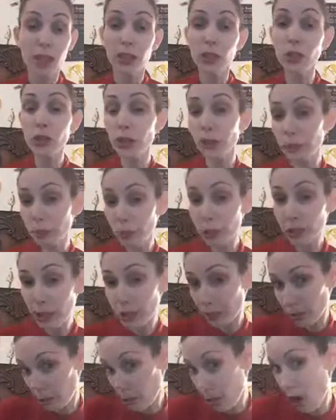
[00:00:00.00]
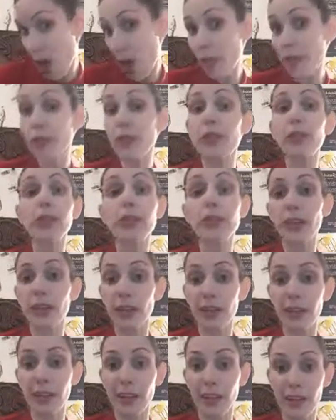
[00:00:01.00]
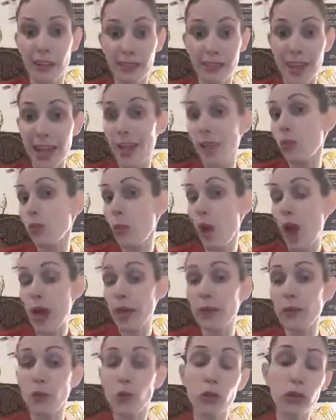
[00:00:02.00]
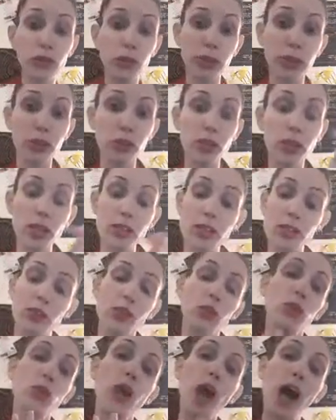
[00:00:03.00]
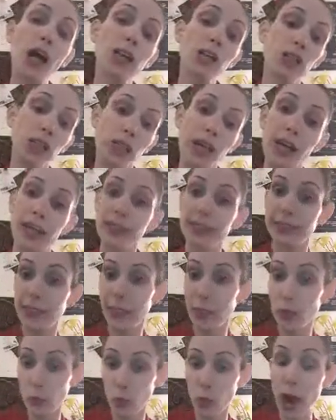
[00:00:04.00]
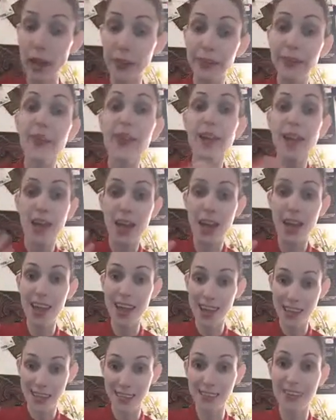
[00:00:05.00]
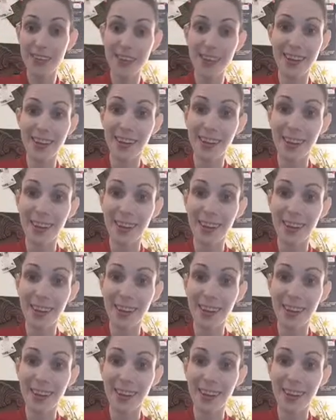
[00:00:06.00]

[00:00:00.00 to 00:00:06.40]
You can put it under the day one, or you can just do hashtag day one and